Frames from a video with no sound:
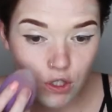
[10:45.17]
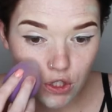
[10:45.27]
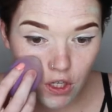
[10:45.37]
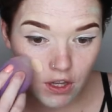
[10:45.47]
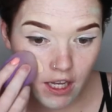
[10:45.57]

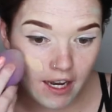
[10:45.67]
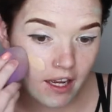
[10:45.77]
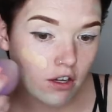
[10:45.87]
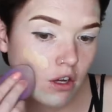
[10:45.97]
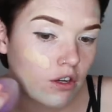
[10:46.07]
So they're
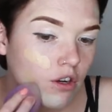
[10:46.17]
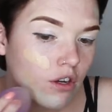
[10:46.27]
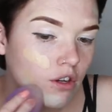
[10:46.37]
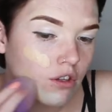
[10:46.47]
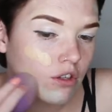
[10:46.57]
like, oh
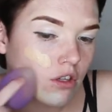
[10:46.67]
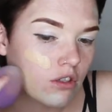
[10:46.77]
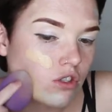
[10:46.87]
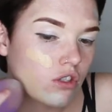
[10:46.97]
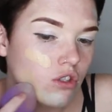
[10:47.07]
no, you know,
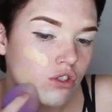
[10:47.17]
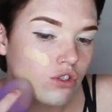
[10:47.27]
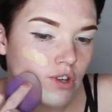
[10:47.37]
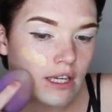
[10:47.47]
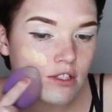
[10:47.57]
it's no
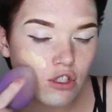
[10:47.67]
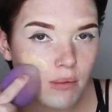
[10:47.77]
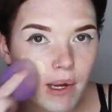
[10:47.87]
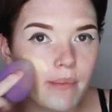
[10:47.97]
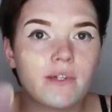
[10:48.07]
stress. So
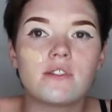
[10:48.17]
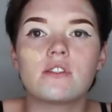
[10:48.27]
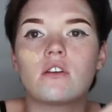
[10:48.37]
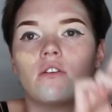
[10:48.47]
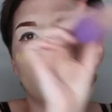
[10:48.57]

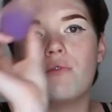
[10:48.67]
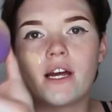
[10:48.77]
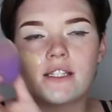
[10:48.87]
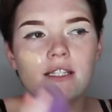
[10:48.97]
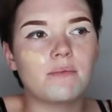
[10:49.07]
Bubbles
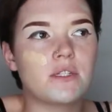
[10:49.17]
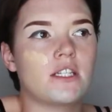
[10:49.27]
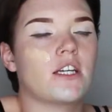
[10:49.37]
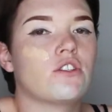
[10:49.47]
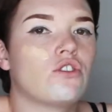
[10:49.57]
runs
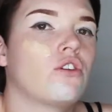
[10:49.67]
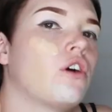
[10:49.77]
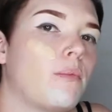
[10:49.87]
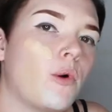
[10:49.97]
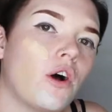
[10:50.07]
upstairs to her
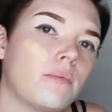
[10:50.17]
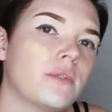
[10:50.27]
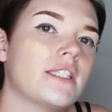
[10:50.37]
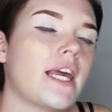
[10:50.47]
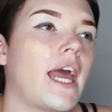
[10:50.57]

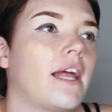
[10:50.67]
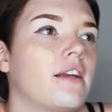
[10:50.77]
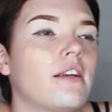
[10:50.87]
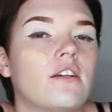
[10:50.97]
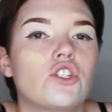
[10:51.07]
apartment
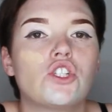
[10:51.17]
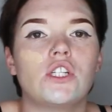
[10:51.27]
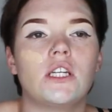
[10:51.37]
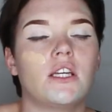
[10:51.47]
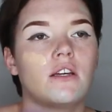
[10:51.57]
and
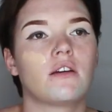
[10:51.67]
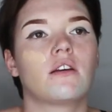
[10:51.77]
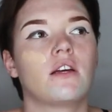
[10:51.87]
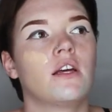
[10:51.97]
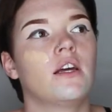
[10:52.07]
she
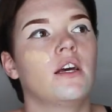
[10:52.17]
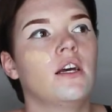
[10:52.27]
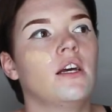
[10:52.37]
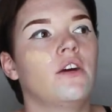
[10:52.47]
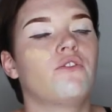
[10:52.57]

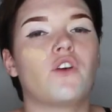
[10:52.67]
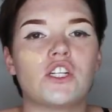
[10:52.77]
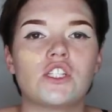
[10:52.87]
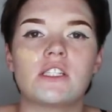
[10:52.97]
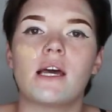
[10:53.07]

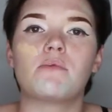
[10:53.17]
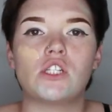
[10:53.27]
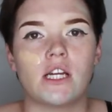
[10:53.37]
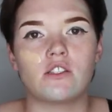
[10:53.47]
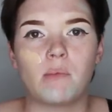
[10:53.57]
freshens up,
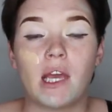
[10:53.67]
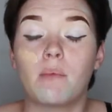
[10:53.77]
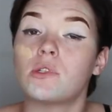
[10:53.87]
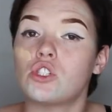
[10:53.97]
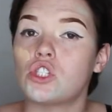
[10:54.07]
she does her
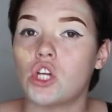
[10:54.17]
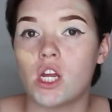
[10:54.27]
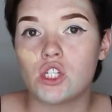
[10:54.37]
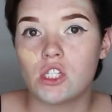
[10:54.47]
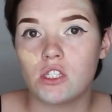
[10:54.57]
makeup and she
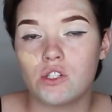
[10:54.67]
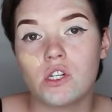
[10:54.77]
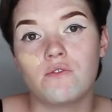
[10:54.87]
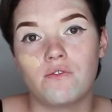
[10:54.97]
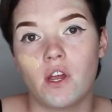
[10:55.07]
changes
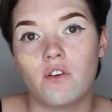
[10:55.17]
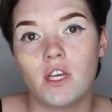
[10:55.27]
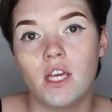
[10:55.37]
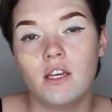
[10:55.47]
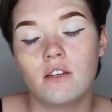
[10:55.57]
into a
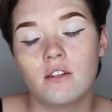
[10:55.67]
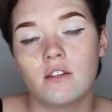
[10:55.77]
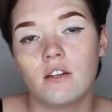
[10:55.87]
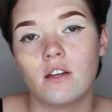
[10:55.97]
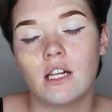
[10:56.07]
very
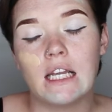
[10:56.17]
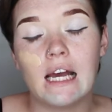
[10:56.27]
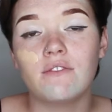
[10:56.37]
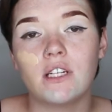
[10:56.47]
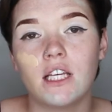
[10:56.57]

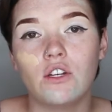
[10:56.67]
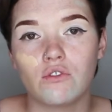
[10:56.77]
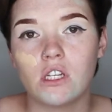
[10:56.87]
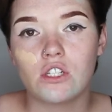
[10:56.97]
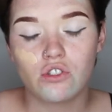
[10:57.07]
lovely
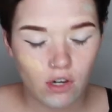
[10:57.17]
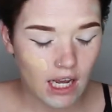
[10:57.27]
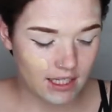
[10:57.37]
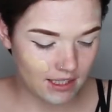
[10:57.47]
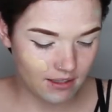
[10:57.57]
green
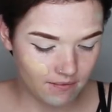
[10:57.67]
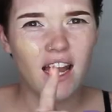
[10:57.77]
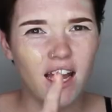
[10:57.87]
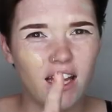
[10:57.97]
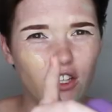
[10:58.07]
dress.
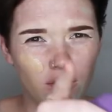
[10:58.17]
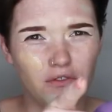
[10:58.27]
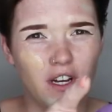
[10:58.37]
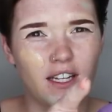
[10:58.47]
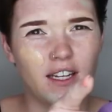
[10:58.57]
You'll
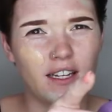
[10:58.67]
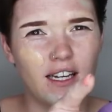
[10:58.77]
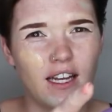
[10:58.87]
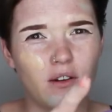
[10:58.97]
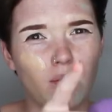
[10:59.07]
find out
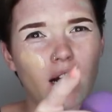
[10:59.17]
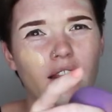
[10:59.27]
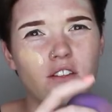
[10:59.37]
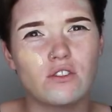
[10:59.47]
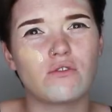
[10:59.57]
later why
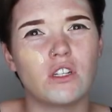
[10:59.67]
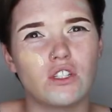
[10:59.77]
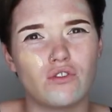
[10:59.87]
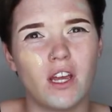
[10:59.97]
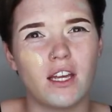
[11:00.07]
this
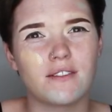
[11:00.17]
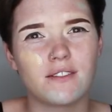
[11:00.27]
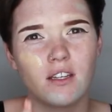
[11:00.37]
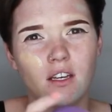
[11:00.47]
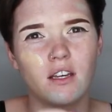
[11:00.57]
green dress